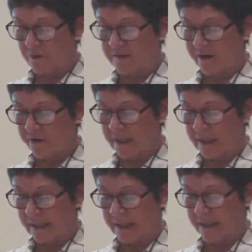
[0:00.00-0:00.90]
was very
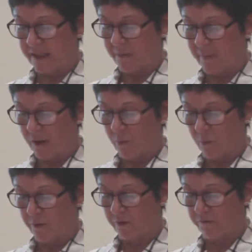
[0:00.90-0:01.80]
clearly about
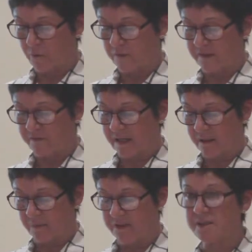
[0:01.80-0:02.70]
workforce
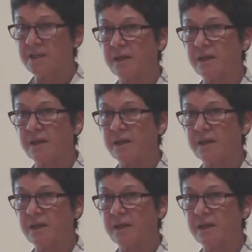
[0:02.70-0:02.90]
development,